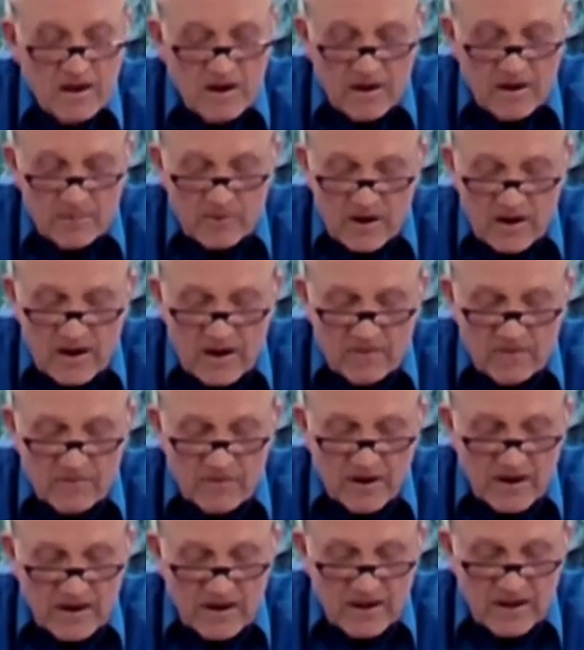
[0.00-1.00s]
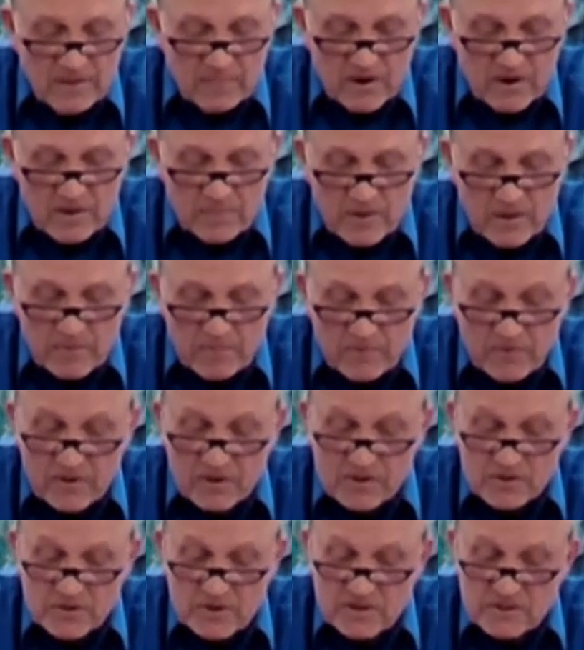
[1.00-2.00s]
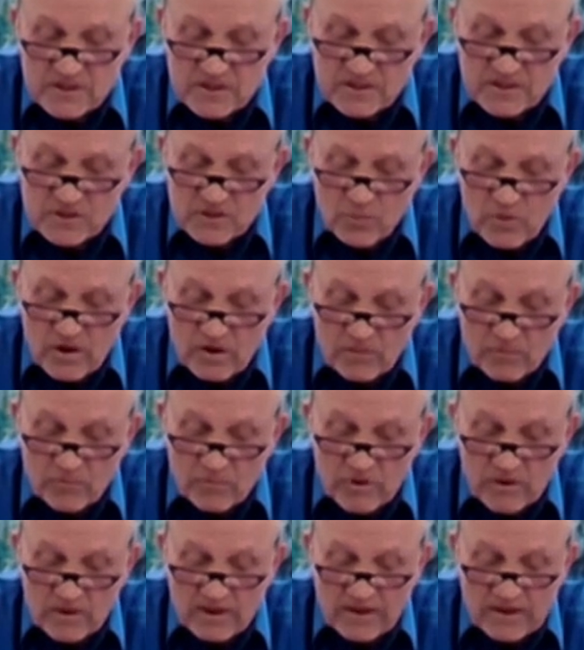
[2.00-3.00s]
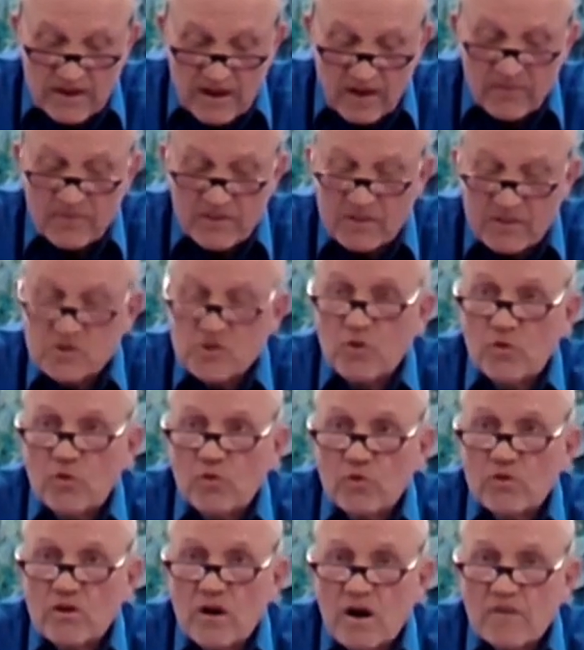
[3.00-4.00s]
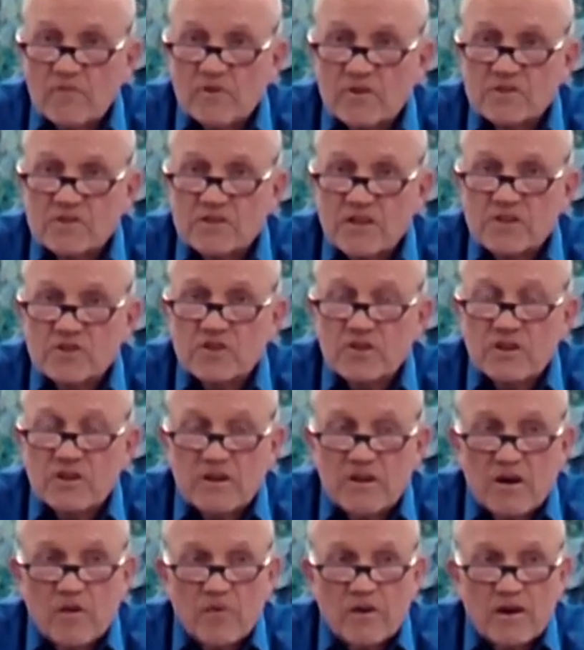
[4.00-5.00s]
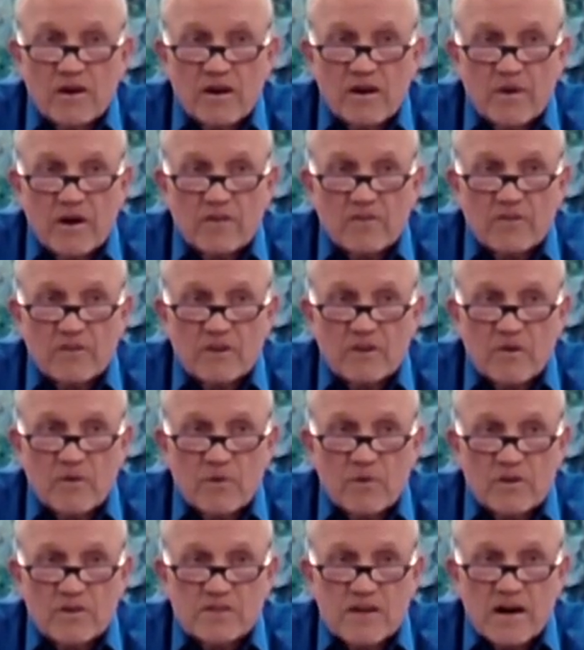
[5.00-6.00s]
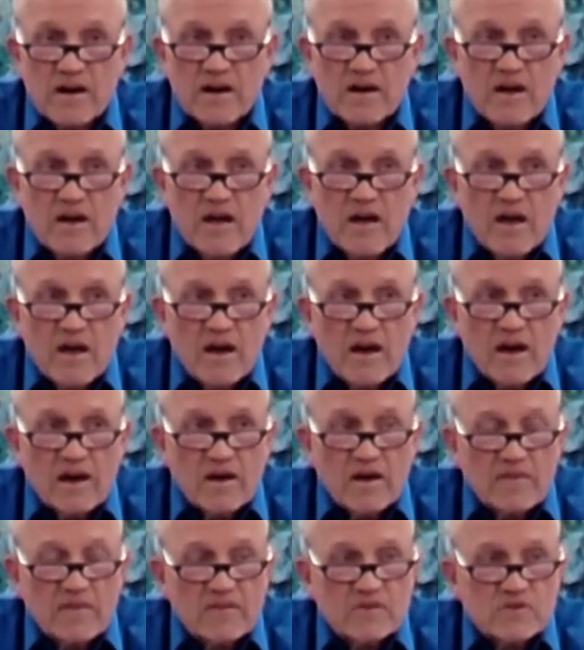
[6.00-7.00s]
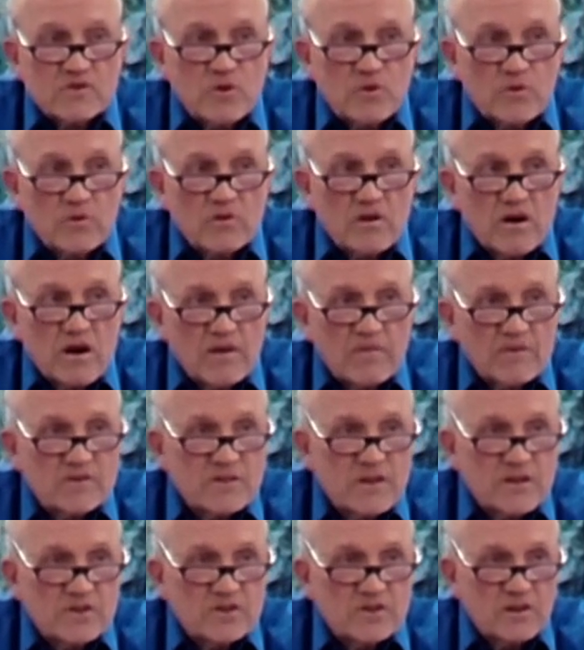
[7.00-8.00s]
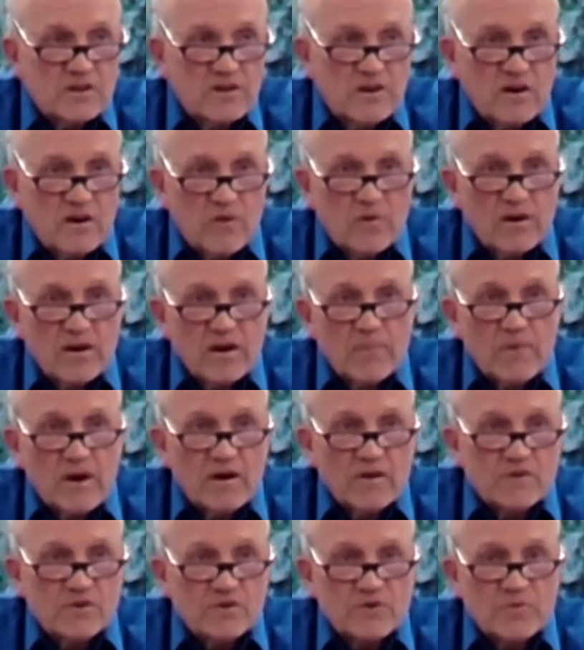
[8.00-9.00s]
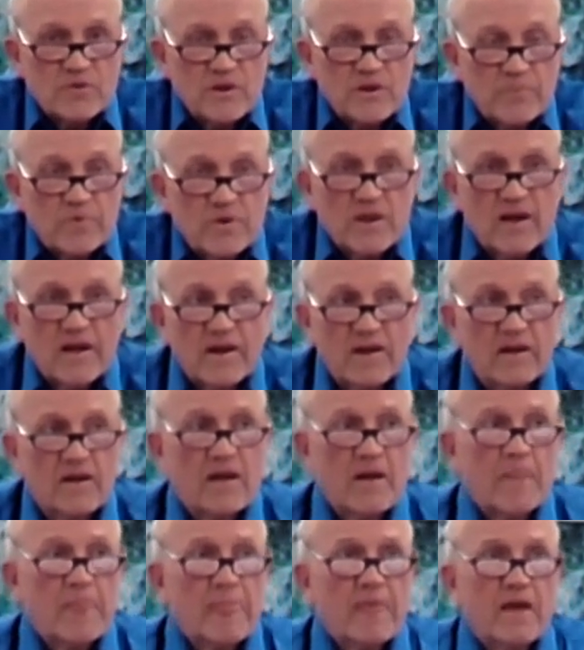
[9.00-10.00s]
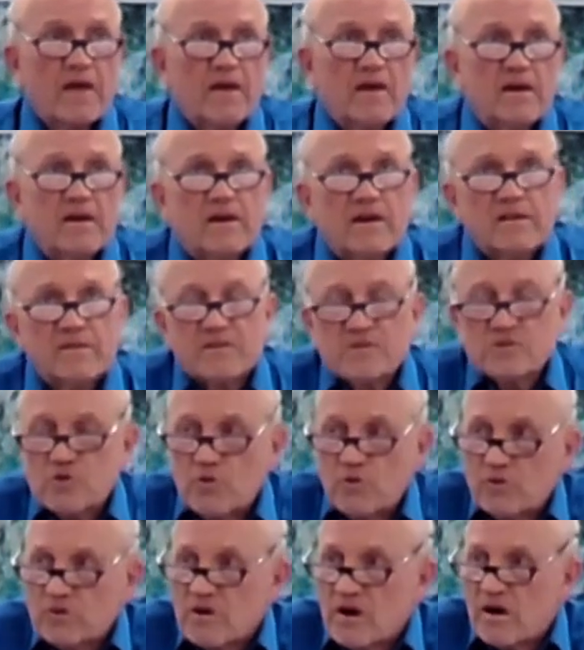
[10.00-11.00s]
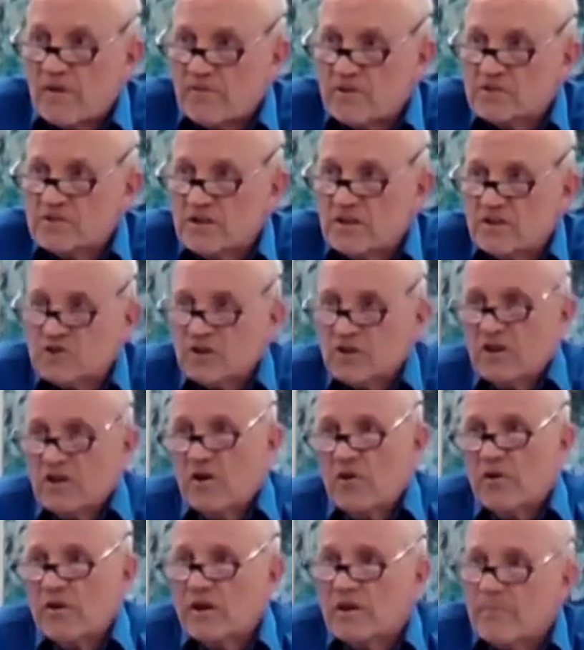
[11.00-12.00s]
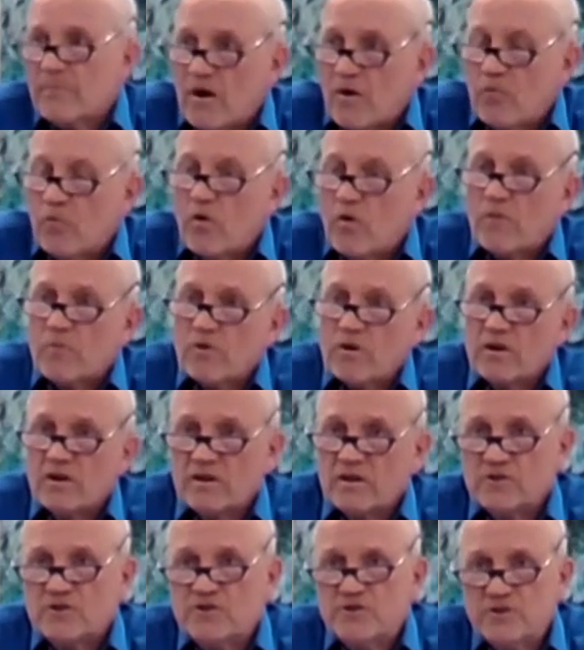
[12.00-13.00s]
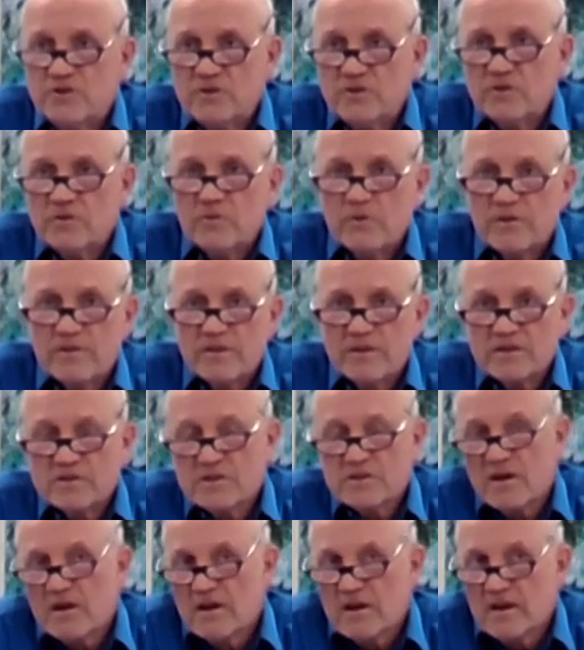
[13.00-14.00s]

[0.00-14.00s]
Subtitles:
I'm going to invite him to come up first, because he's the one who really got this whole conversation going about the lower deck, and got this whole conversation going about tree planting, and got this whole conversation going about what we're going to do with this